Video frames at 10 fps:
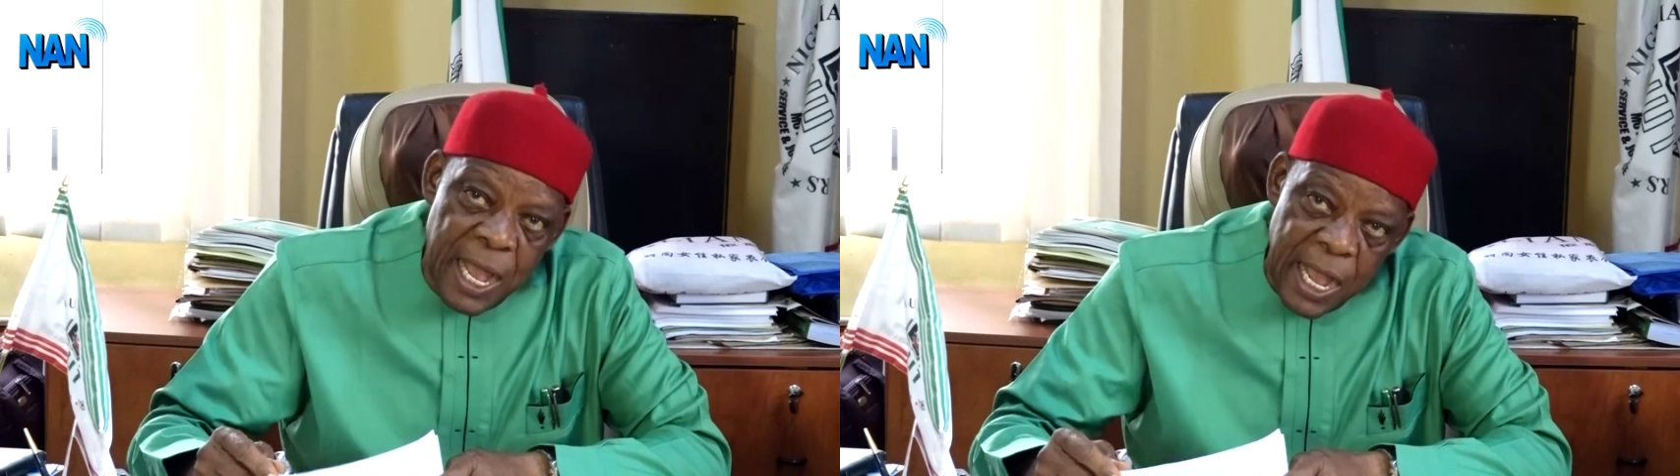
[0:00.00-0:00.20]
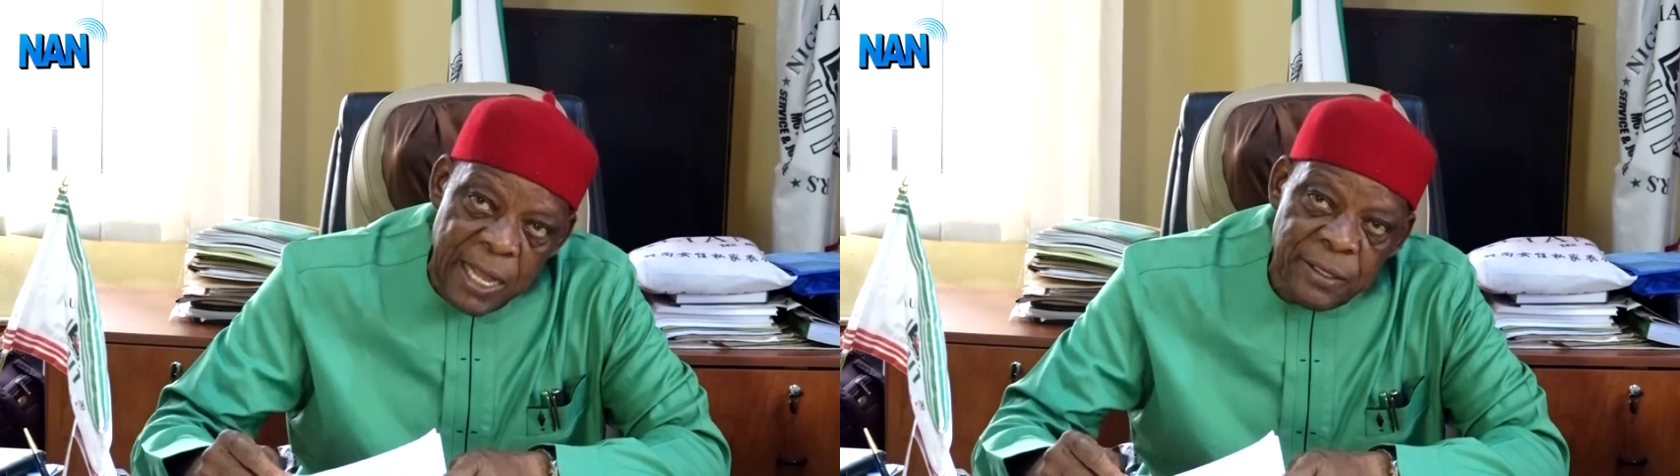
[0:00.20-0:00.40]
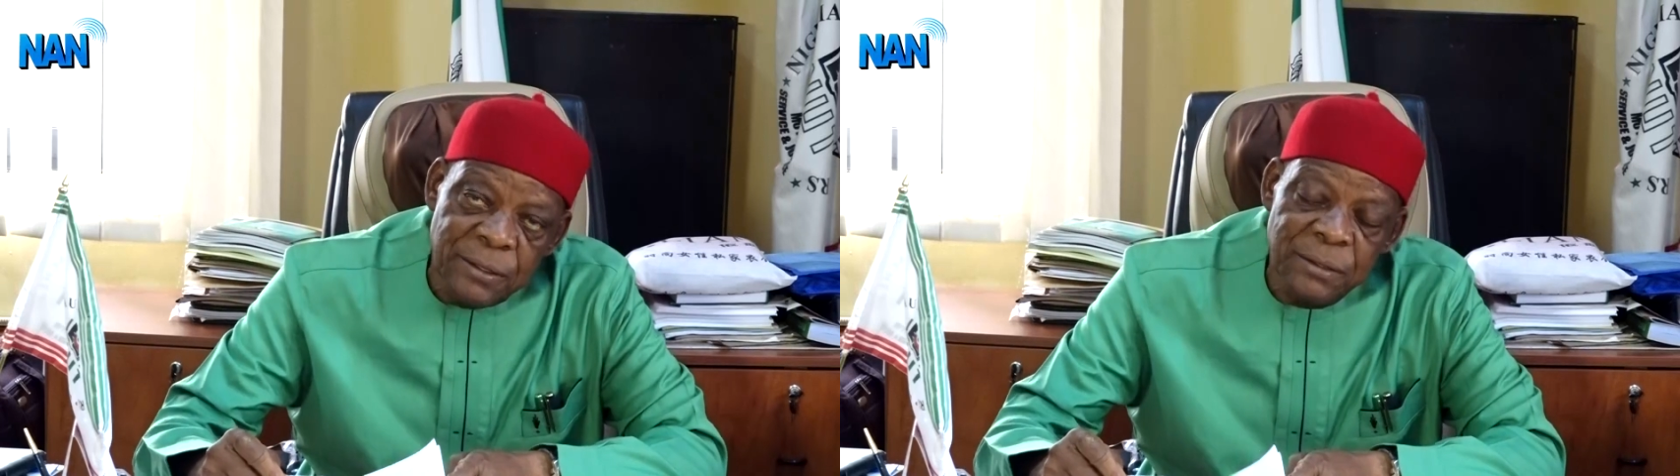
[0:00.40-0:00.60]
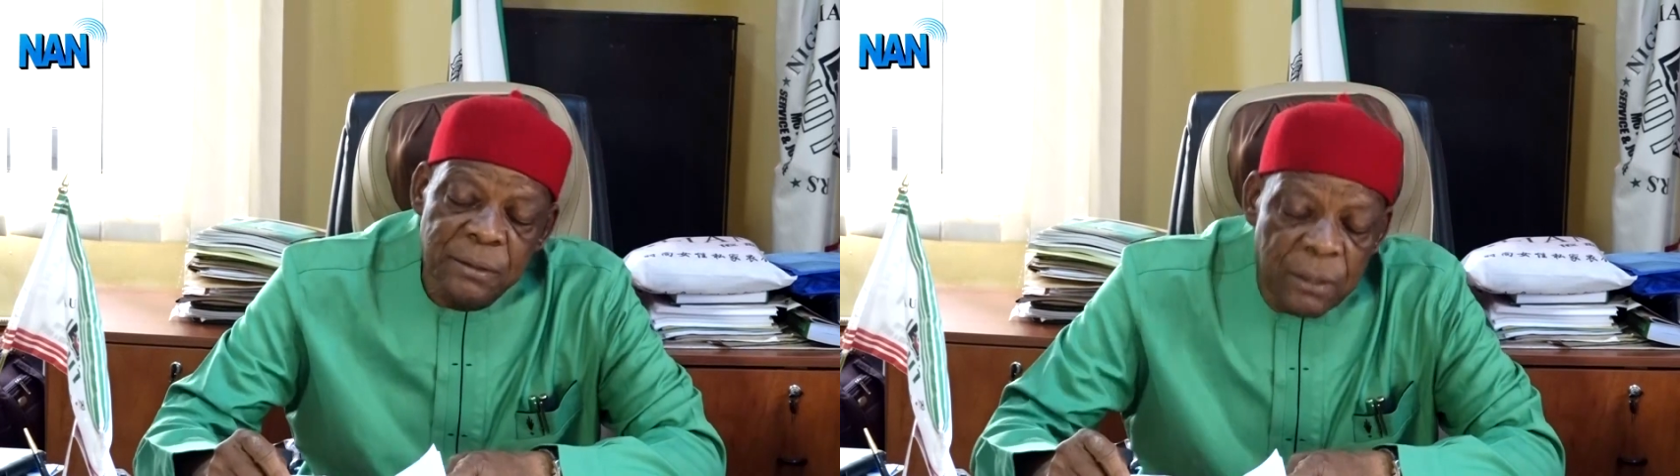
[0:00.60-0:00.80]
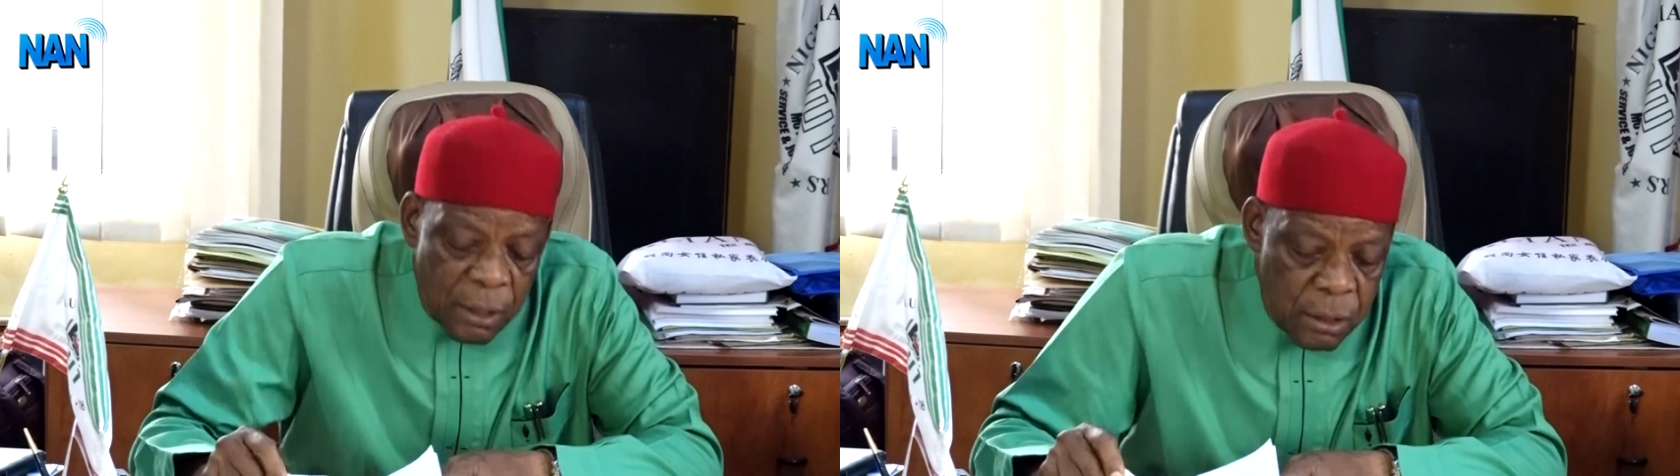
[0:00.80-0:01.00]
to the
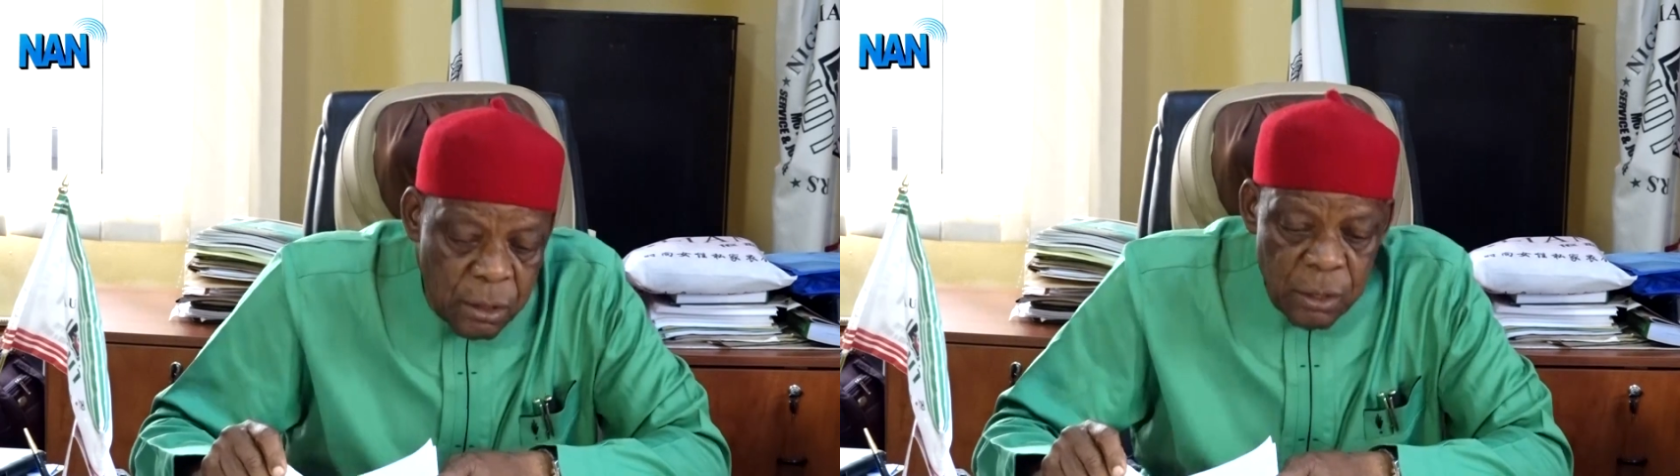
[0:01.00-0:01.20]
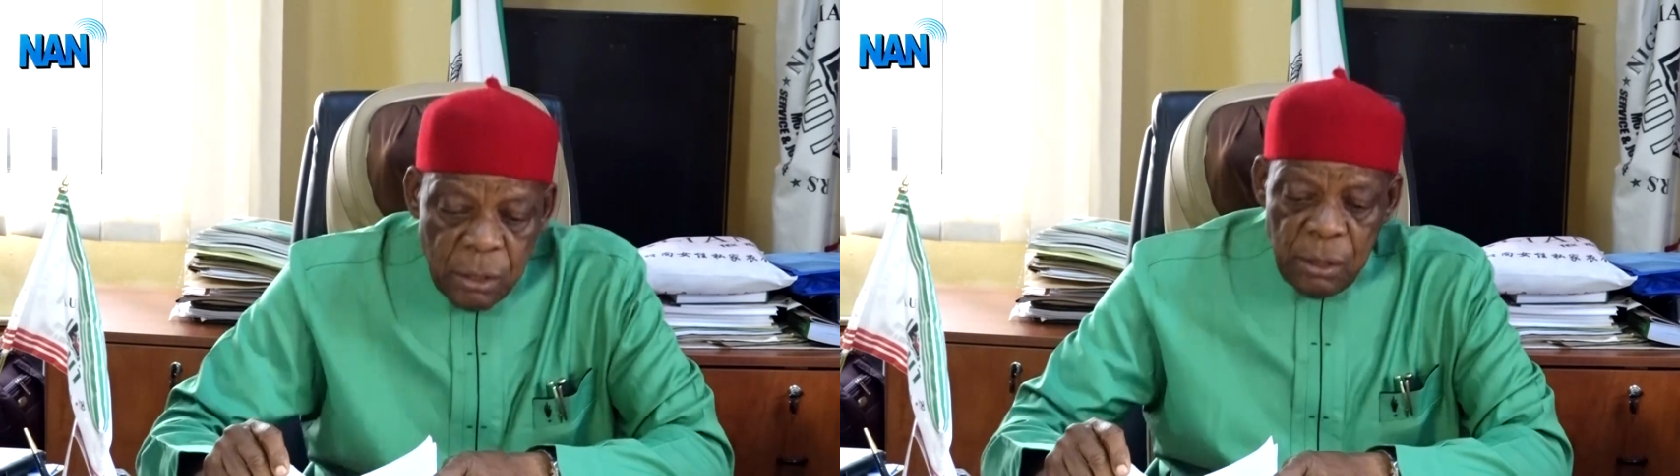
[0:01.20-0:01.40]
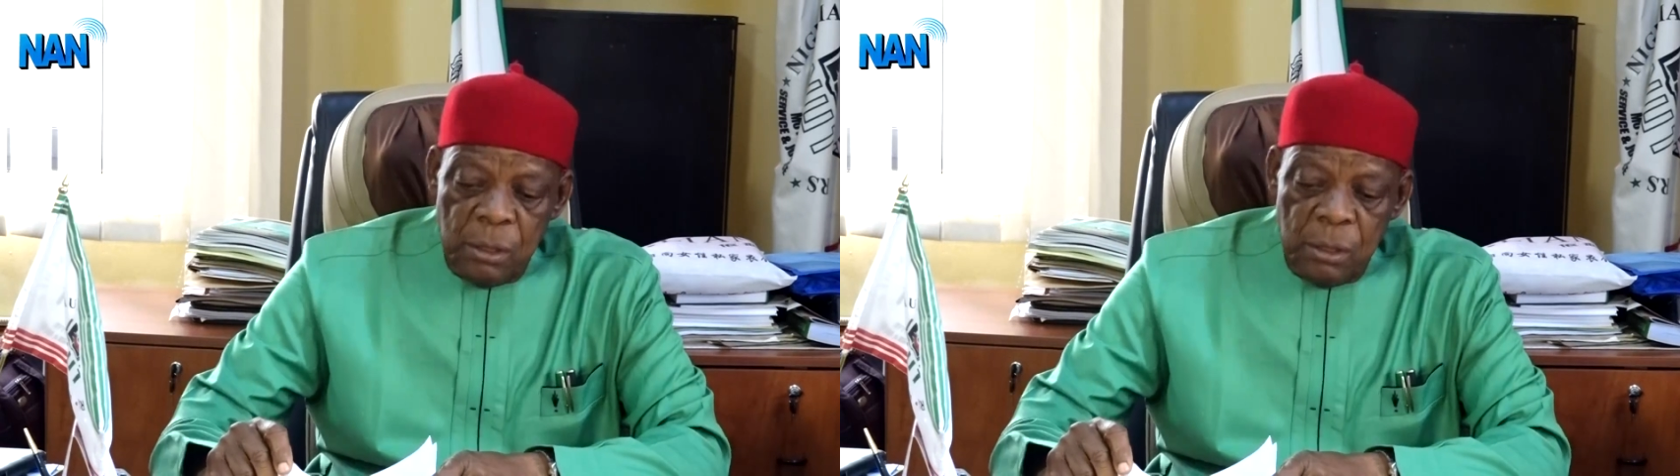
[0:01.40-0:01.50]
education sector.